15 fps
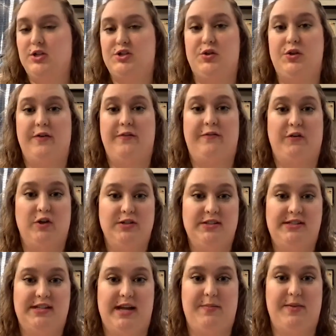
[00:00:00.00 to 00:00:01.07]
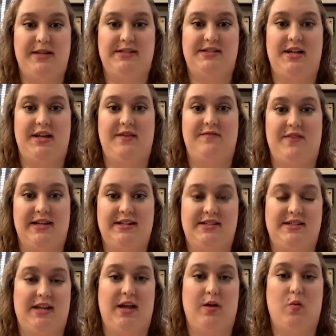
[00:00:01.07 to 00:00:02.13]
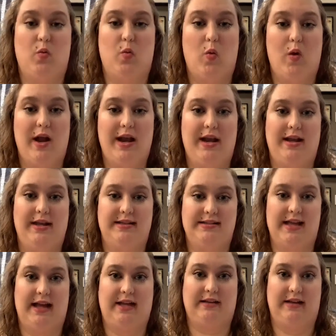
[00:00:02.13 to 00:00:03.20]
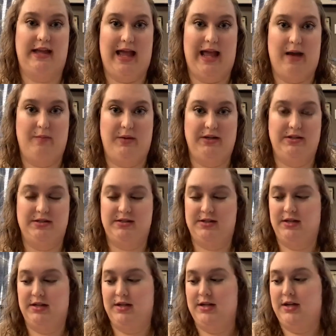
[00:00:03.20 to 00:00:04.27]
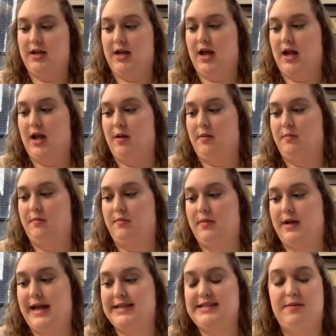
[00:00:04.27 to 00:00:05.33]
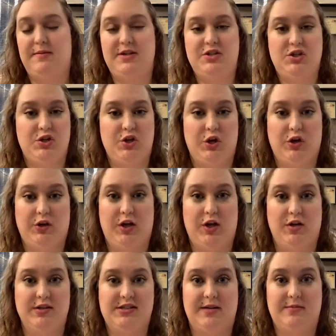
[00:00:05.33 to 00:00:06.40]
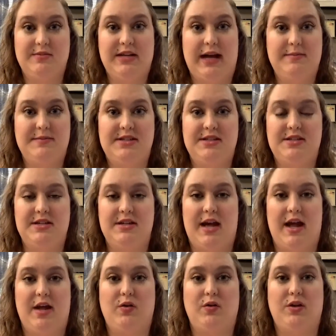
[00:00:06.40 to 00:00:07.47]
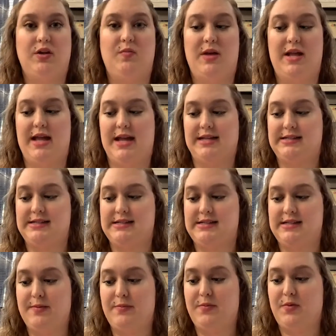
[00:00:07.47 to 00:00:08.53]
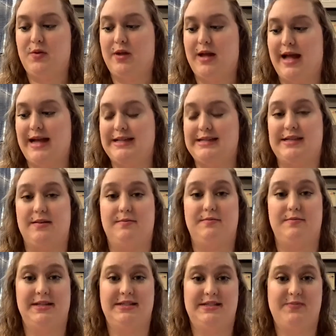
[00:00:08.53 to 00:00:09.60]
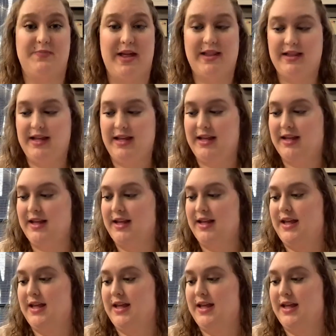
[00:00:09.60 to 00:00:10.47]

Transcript: So the first step is to investigate what exactly happened. As I mentioned earlier, sometimes a denial could be as simple as a misspelling.